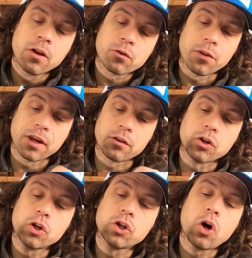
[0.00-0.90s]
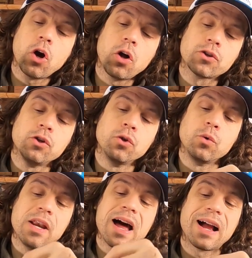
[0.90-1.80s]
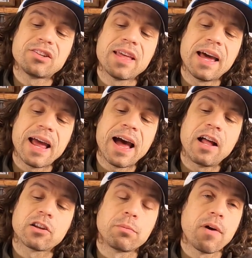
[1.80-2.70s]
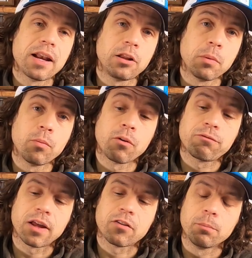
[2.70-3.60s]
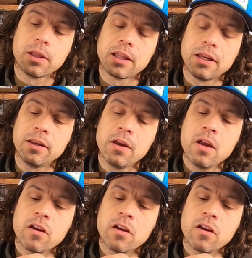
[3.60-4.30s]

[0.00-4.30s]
So I think it's a good call to notch that out to provide a little bit more flexibility.